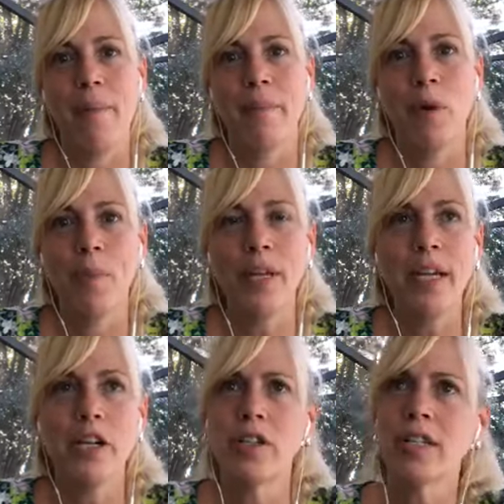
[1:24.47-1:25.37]

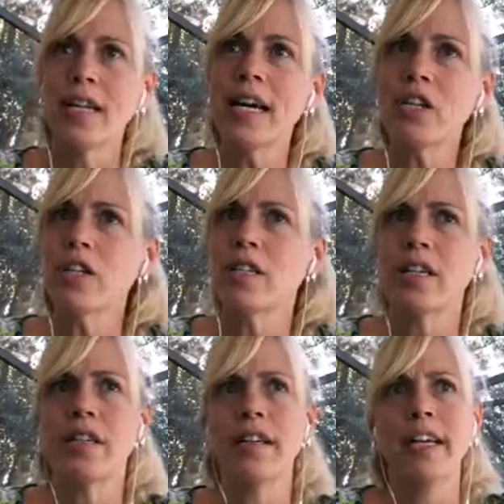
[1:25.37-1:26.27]
mobility issues, and not just
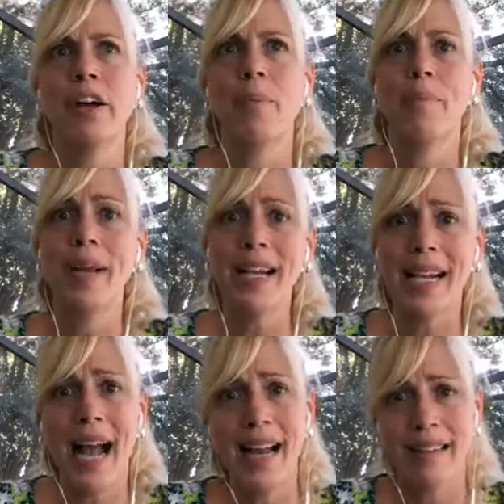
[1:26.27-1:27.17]
the big
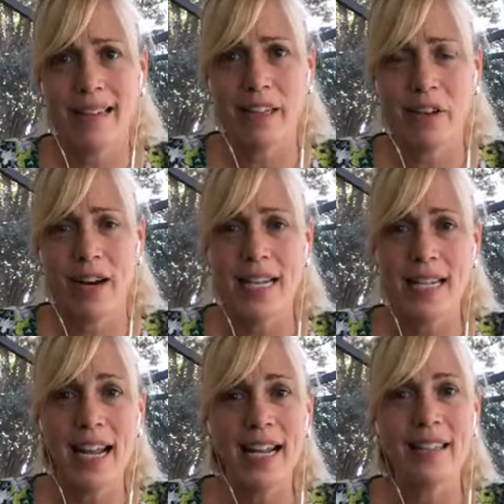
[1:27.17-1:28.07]
guys like the Great
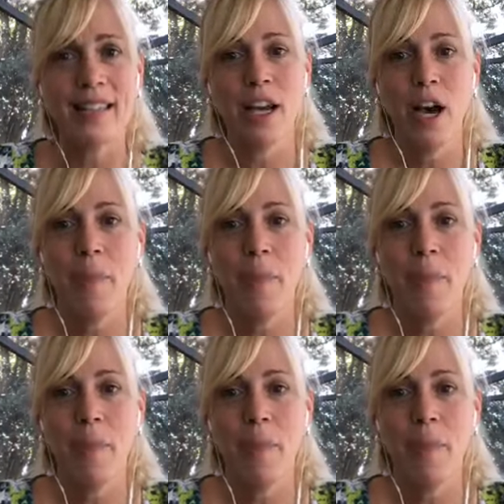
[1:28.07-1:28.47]
Danes,